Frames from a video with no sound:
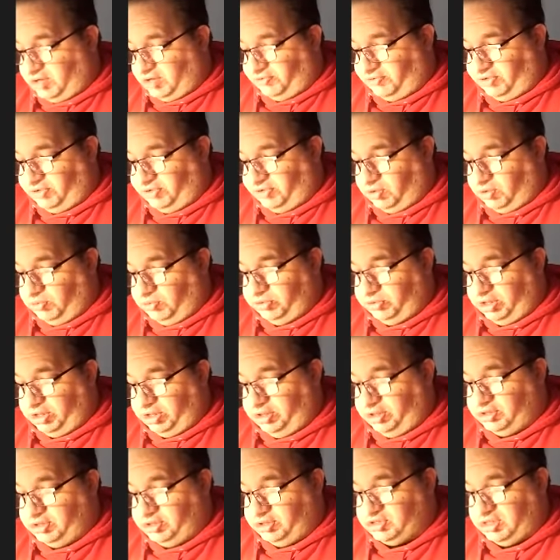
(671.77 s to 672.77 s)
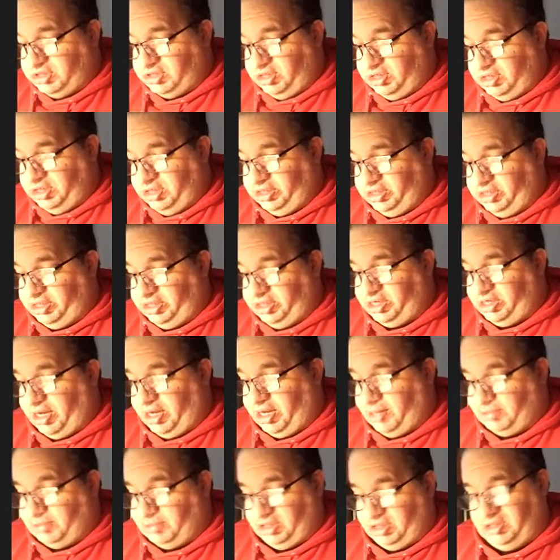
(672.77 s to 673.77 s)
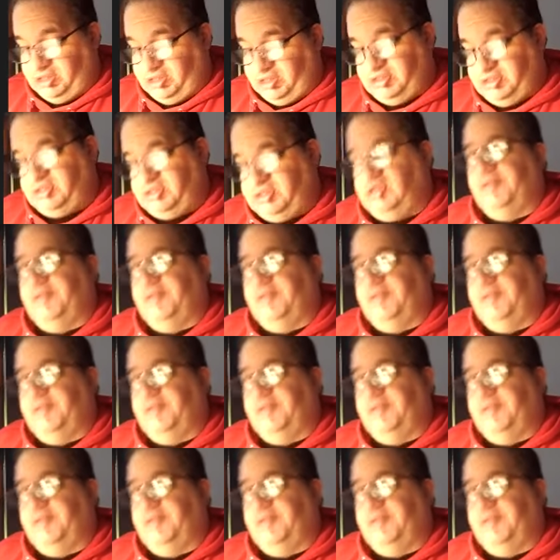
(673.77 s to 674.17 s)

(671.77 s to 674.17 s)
of the old English Ealing comedies.